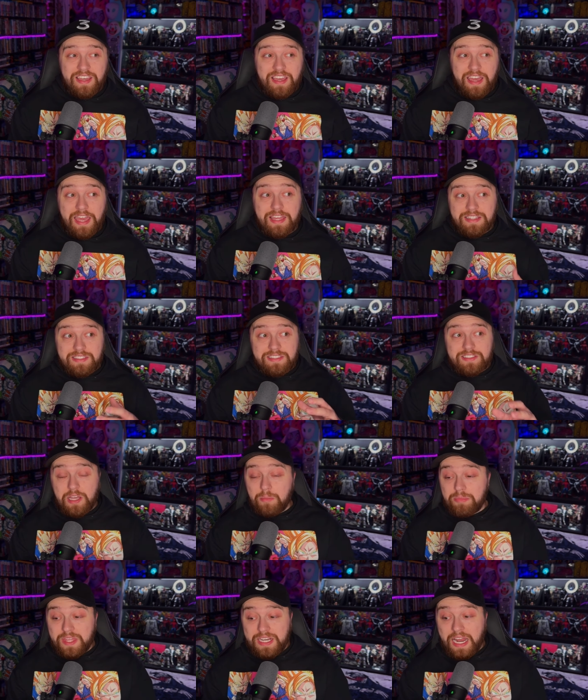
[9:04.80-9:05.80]
and
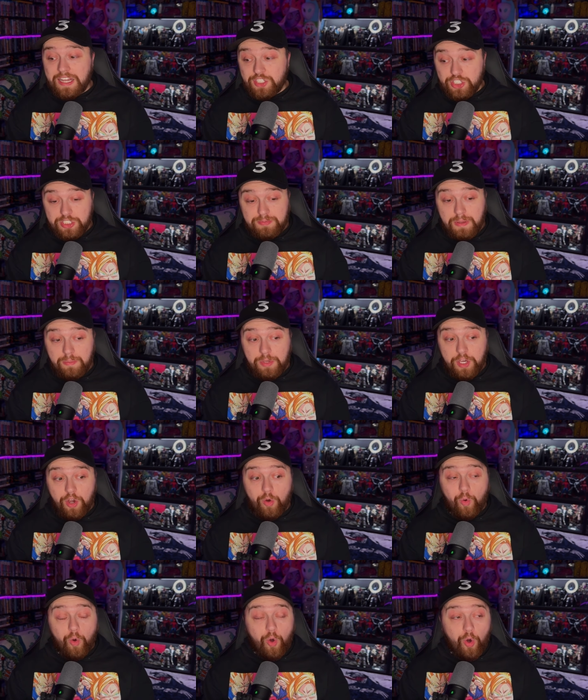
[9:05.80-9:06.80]
some that just made me
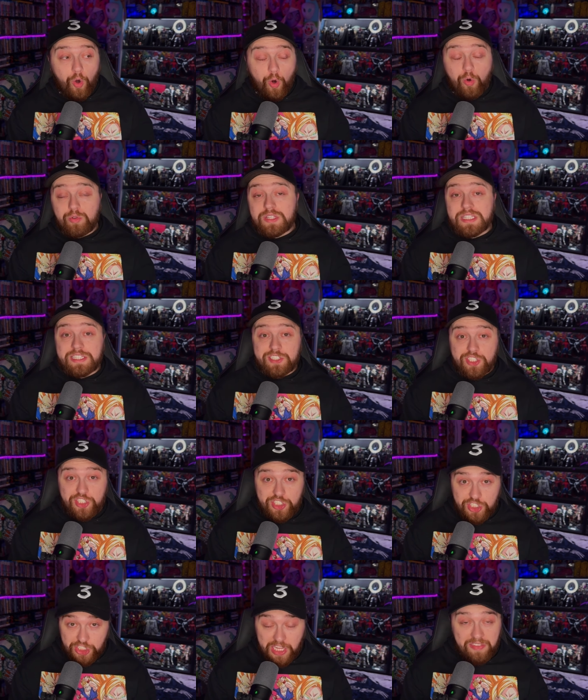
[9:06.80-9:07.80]
go, holy
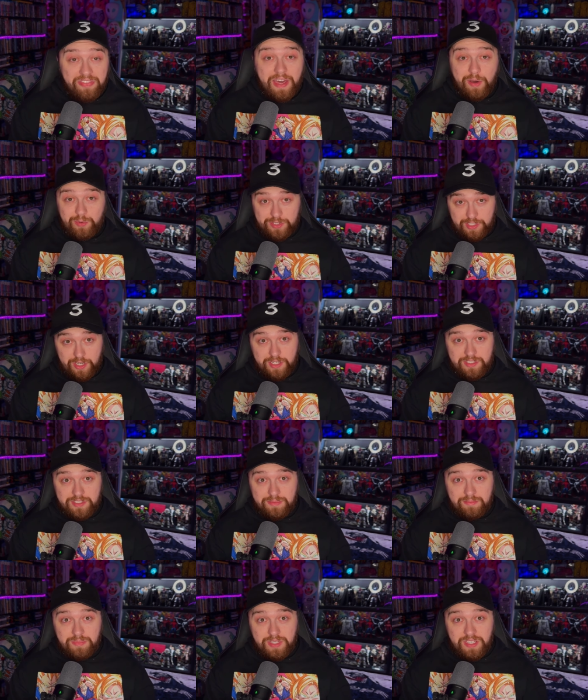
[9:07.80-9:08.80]
shit, that was
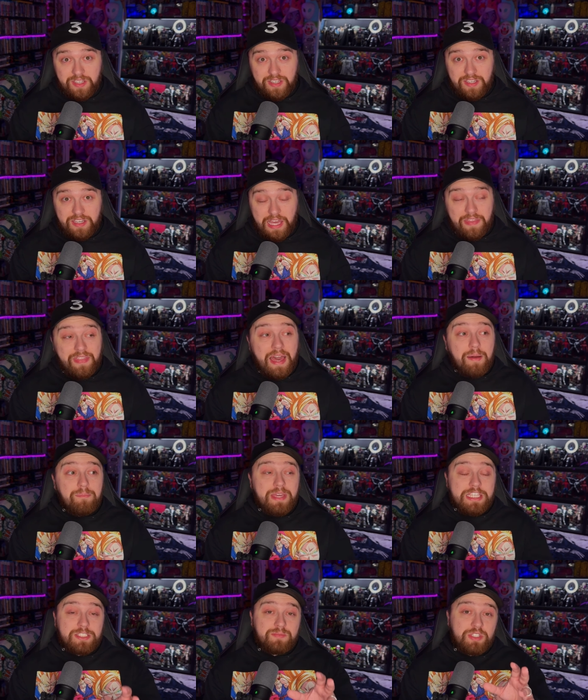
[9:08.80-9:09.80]
awesome. And that
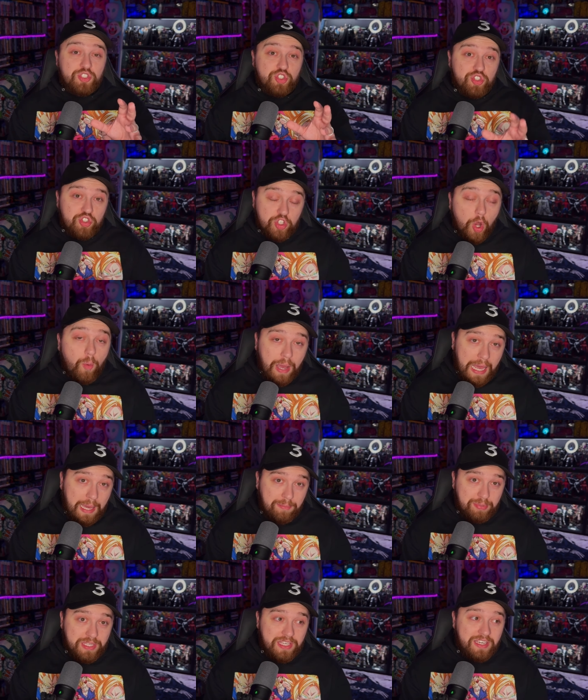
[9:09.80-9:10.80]
makes me so
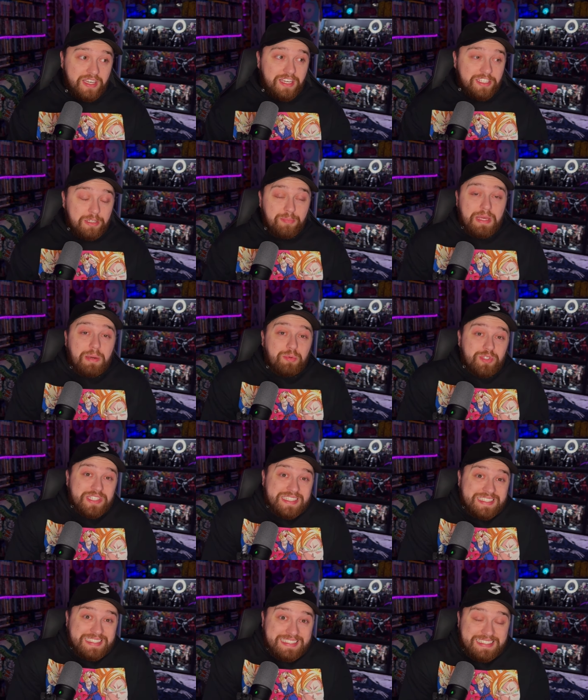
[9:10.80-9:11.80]
happy to be able to
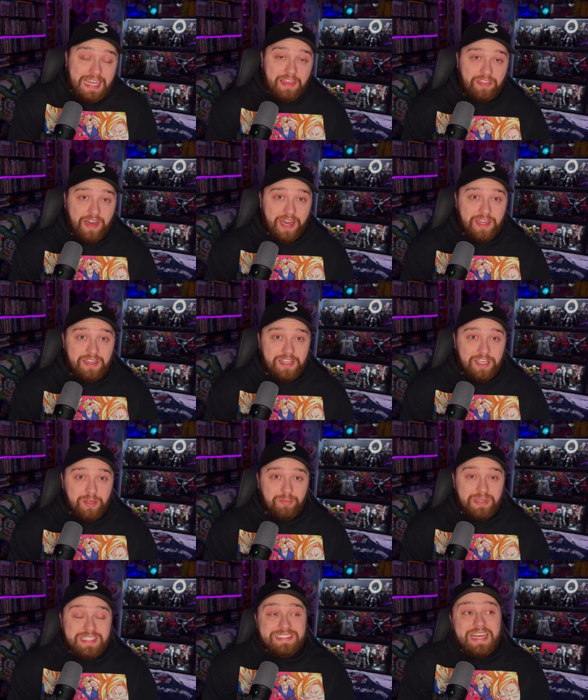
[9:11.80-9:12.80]
say that
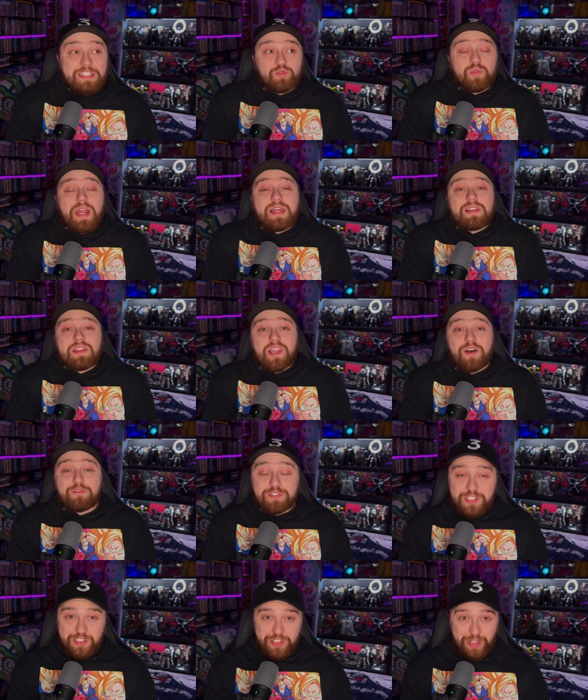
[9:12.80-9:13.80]
because that's what I love
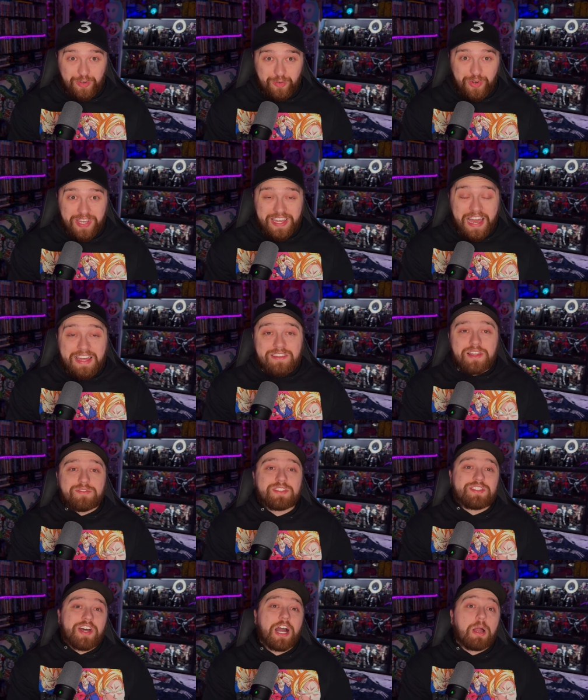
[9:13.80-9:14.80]
to do. I love
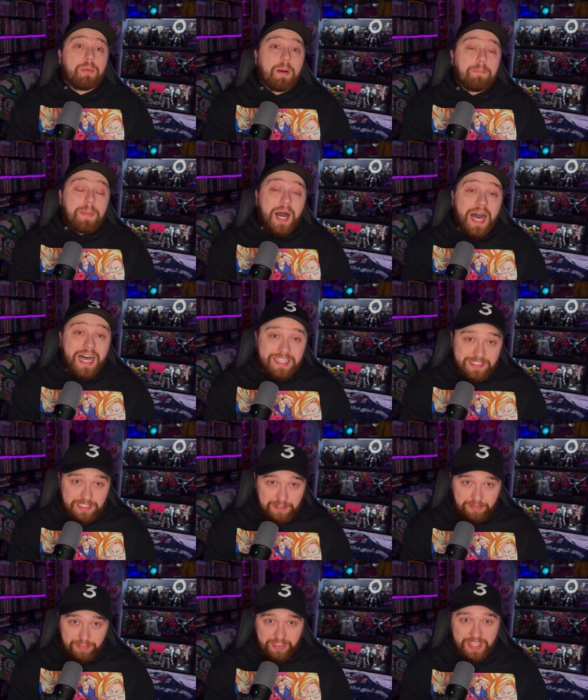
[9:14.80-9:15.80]
to talk about
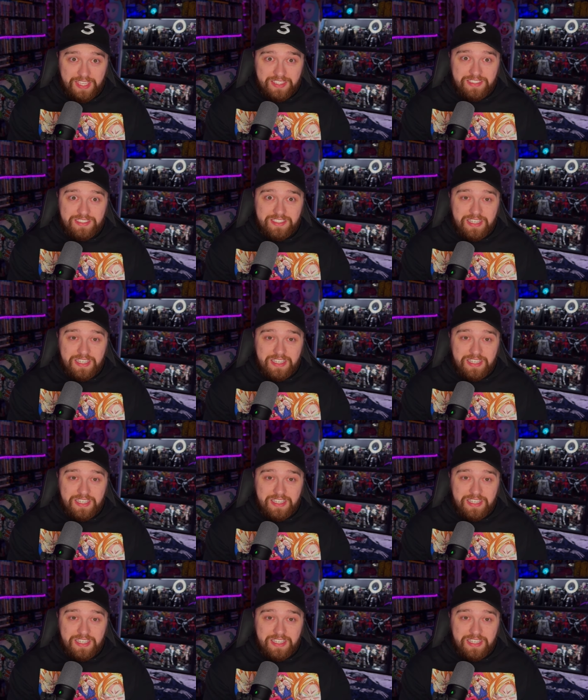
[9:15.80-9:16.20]
positive things.